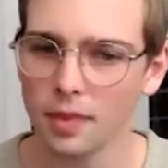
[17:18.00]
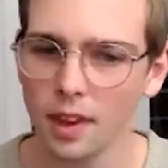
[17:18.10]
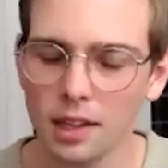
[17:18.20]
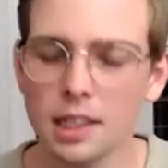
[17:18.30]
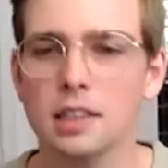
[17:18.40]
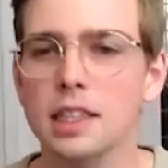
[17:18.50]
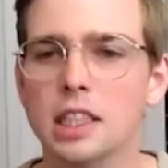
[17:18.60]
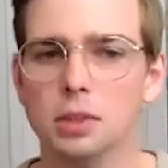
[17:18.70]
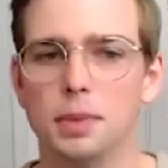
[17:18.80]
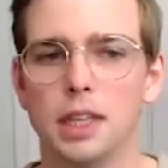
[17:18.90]
that
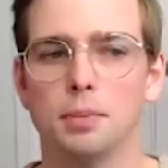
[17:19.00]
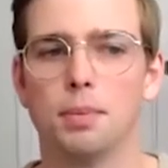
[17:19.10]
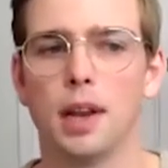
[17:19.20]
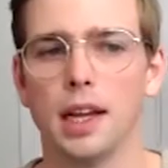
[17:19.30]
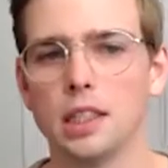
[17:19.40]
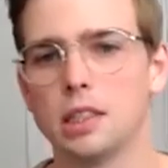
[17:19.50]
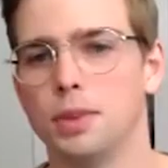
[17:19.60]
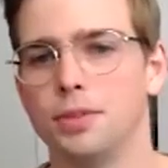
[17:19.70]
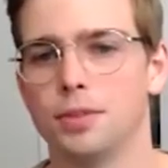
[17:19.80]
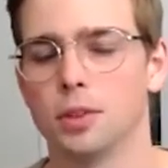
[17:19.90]
need to be in place
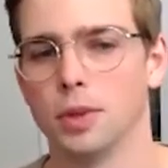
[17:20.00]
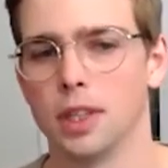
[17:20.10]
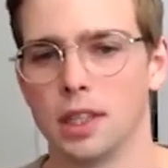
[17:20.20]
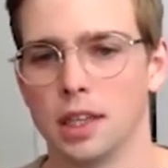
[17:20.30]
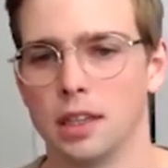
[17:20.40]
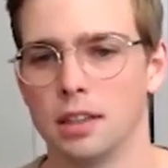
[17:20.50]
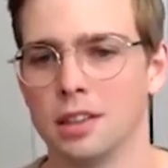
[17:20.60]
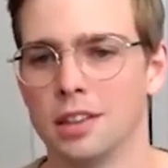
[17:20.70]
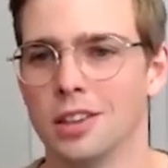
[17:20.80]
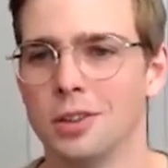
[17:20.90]
before we
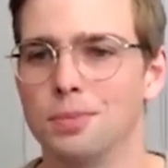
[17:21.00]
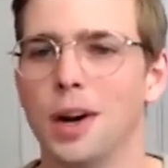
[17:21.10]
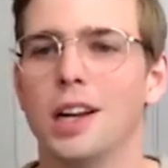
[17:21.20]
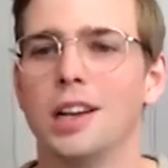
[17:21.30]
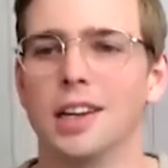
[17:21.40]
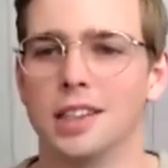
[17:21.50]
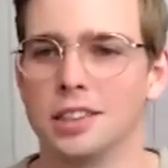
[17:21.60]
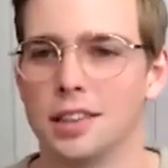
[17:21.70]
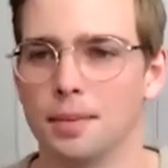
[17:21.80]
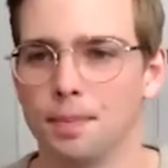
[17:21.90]
can compile against
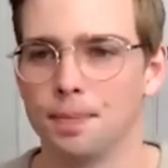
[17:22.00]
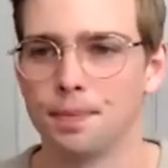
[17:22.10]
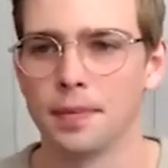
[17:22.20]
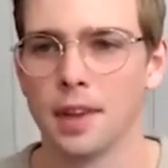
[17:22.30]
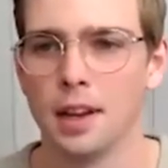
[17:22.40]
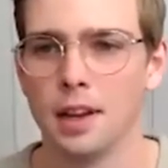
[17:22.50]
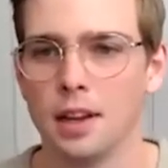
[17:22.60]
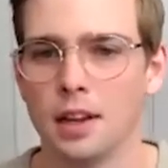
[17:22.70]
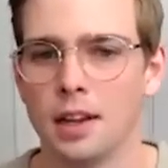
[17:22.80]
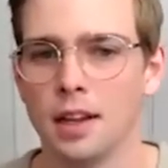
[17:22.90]
them.
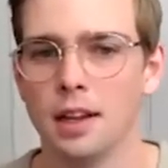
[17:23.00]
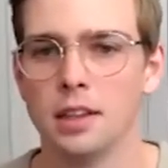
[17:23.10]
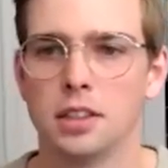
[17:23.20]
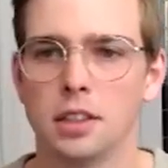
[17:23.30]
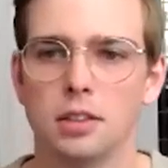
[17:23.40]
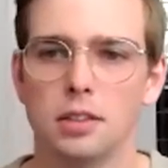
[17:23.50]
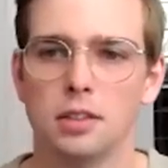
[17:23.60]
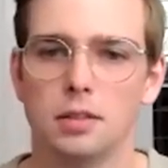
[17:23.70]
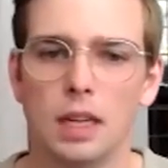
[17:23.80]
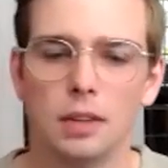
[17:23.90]
So
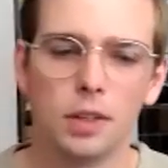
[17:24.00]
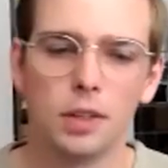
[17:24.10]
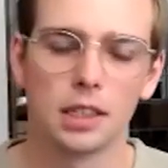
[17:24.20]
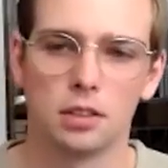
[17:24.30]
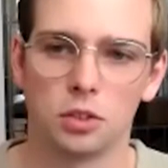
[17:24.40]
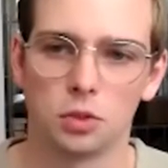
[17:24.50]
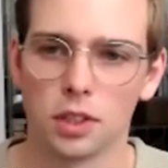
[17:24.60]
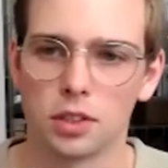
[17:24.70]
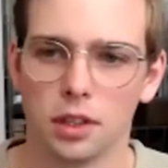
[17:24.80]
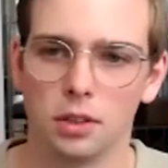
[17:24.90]
if we get
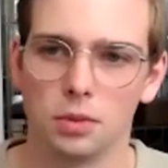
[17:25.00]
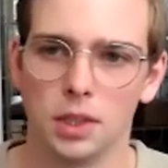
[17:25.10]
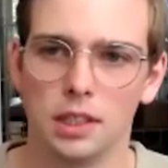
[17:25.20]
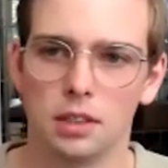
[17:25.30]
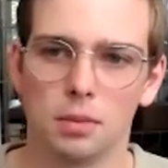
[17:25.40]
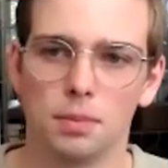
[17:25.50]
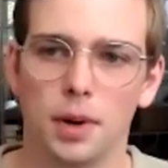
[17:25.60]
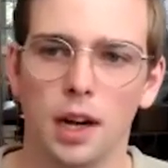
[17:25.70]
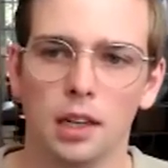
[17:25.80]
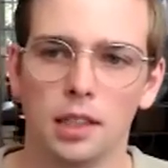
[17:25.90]
source code, we need to
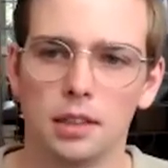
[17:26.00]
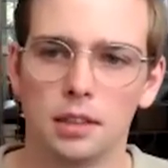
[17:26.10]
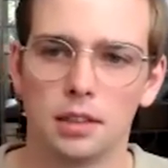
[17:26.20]
compile it.